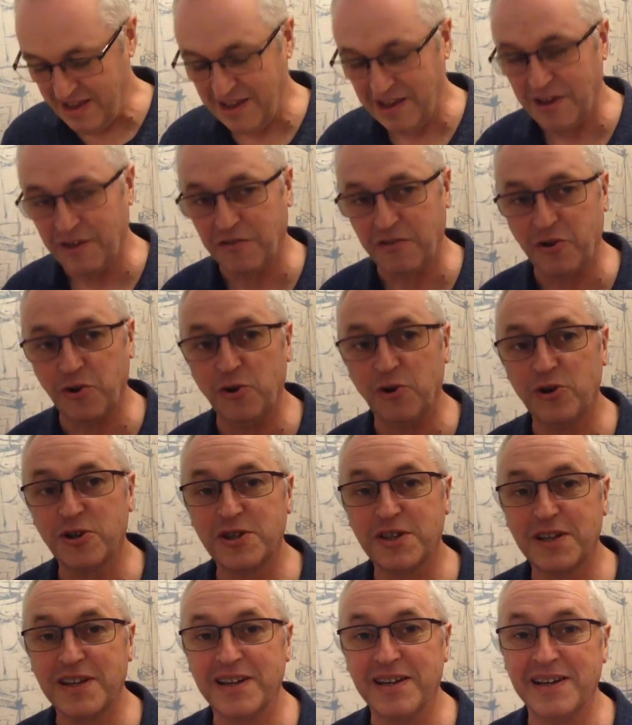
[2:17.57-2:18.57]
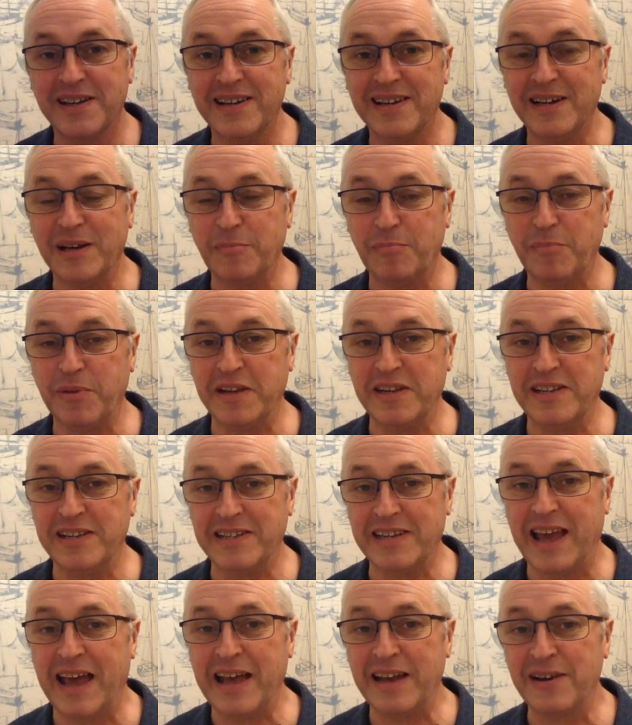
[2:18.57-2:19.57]
Of course, I bit his
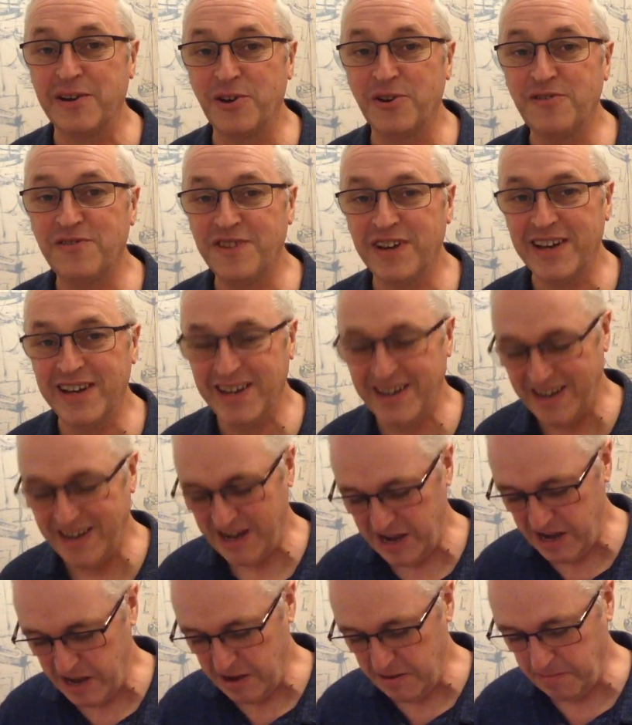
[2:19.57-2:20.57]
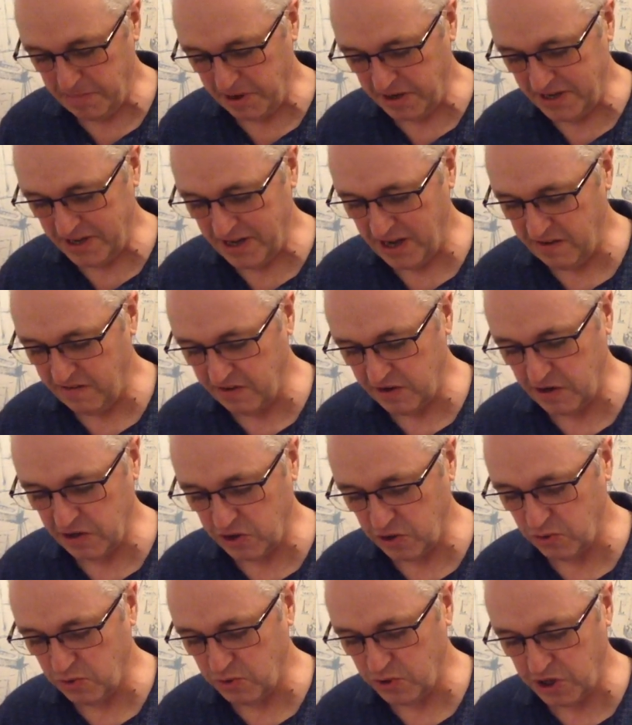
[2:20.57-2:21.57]
hand off, but David has
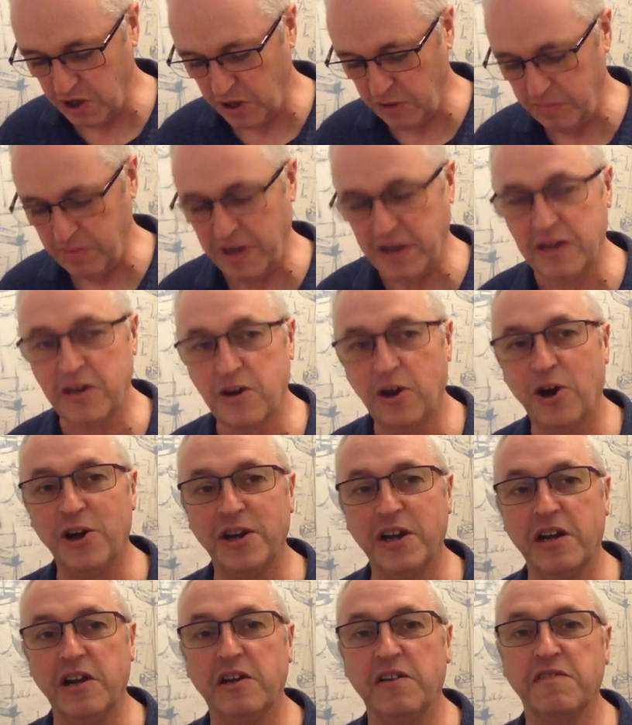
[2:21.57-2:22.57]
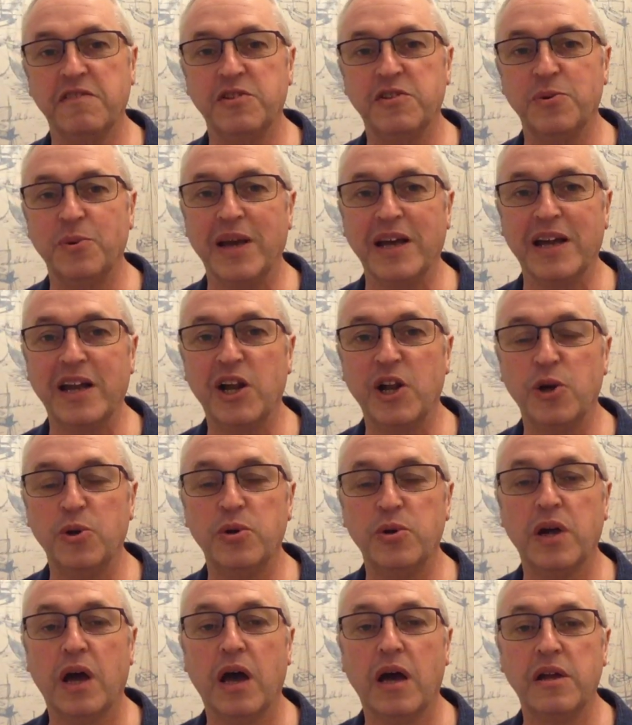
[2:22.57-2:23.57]
also been kind enough to
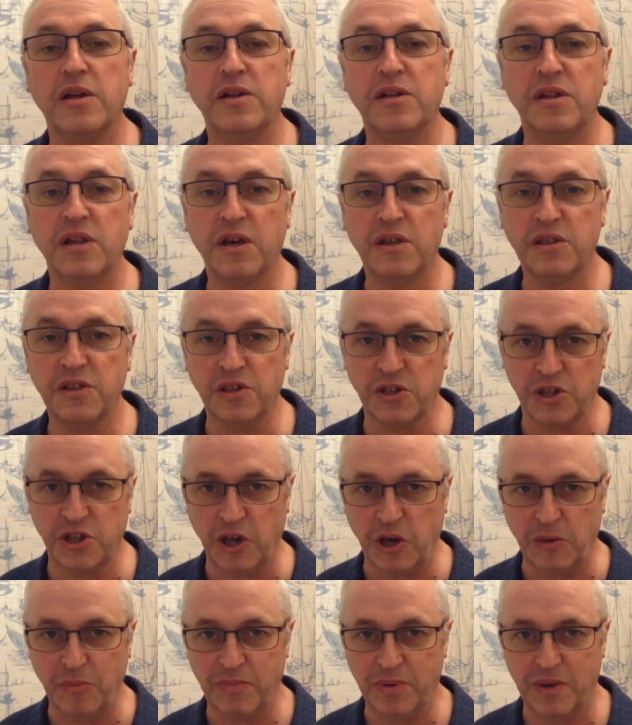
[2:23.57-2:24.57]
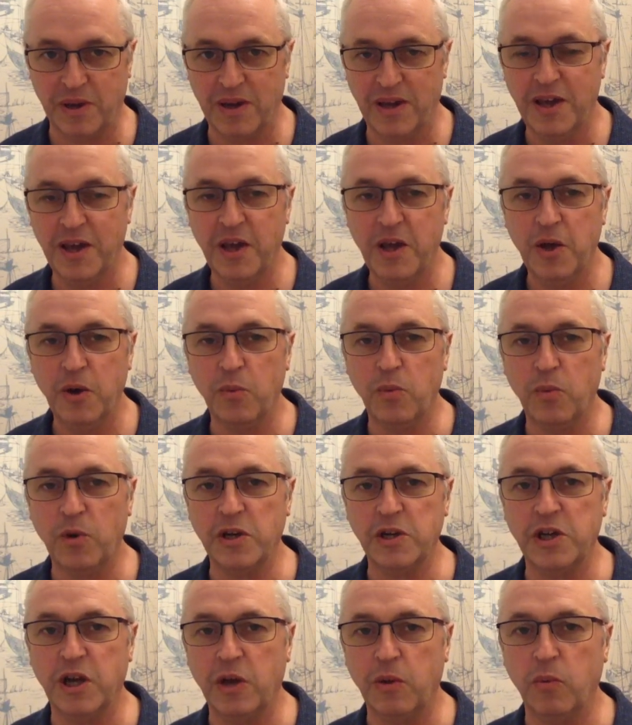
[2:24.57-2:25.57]
include another soap
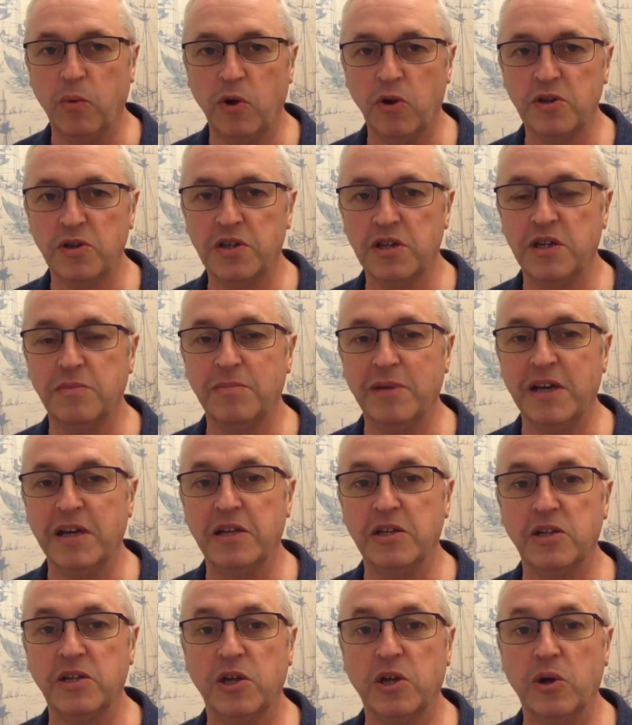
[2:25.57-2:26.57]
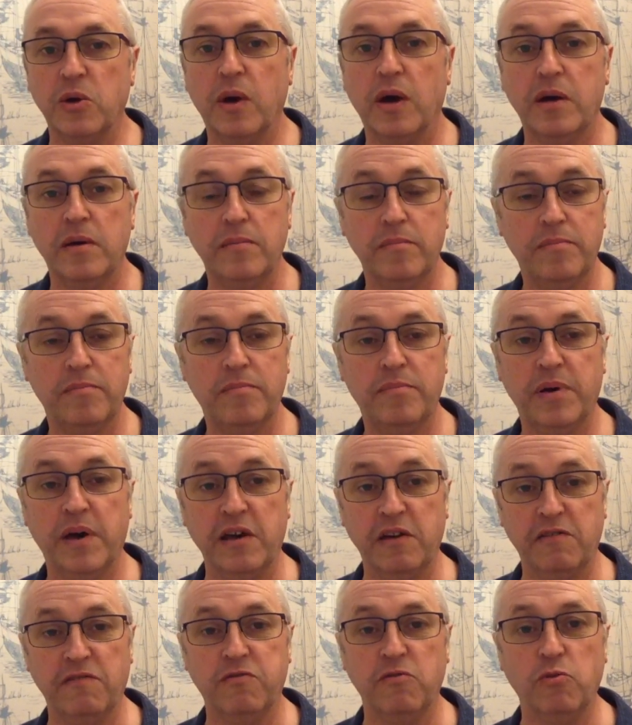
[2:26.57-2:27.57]
which he wanted me to
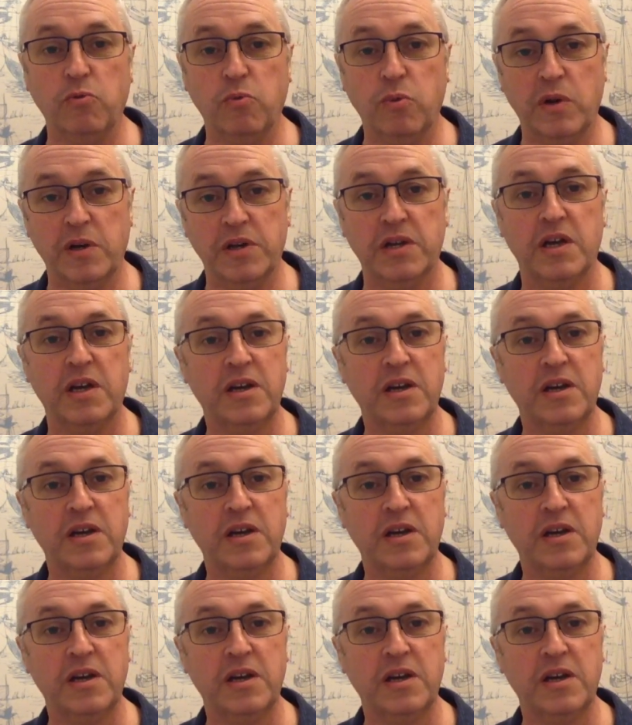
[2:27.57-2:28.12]
pay forward